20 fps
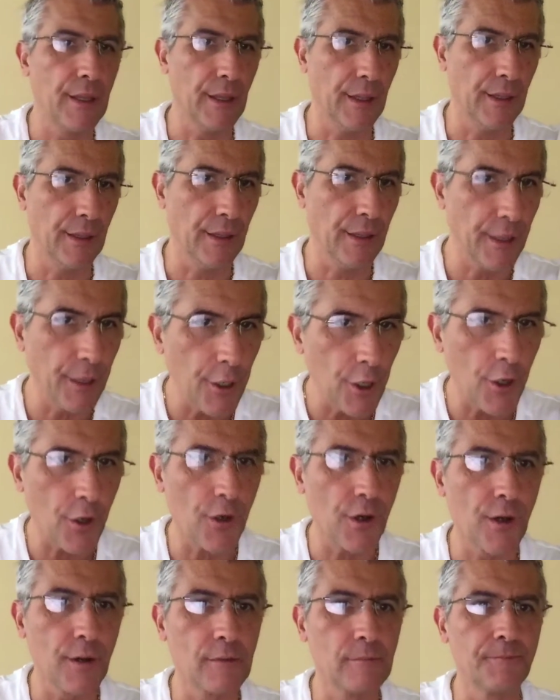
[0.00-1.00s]
And
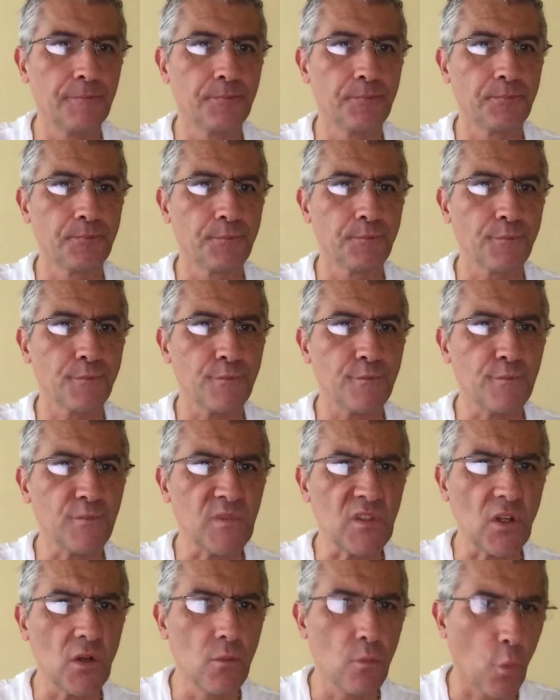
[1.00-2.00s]
here,
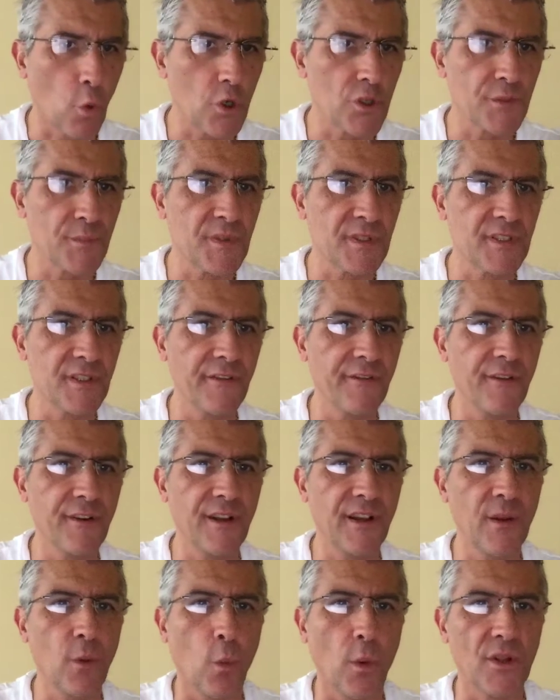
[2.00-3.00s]
more
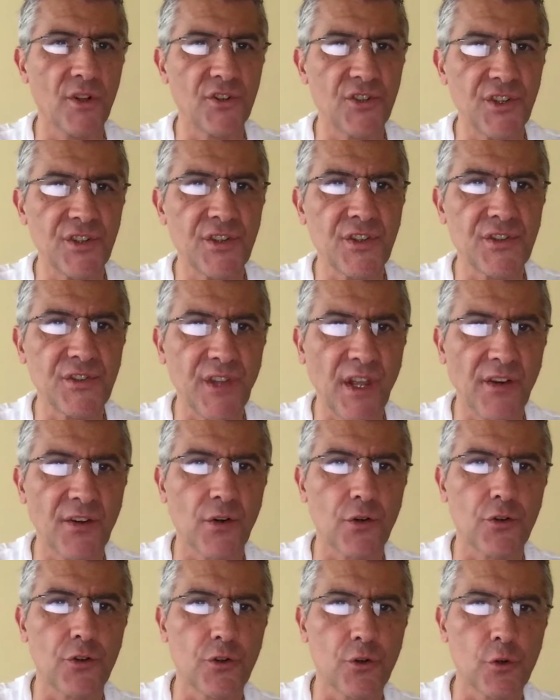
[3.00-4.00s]
specifically, when Jesus
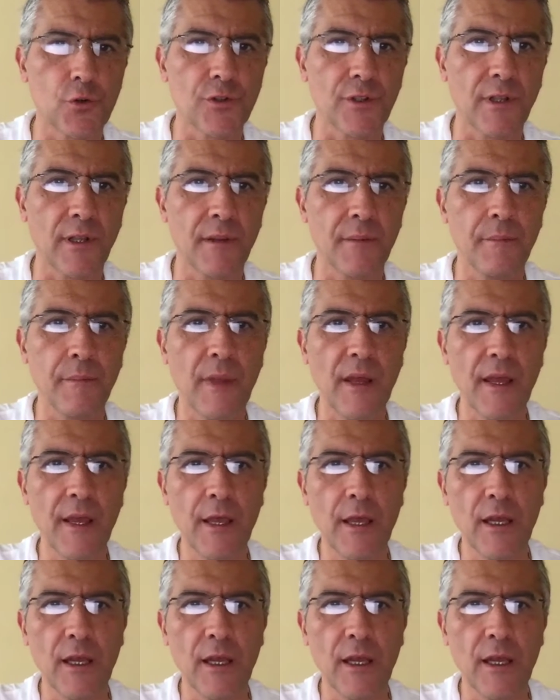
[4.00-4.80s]
entered Jerusalem,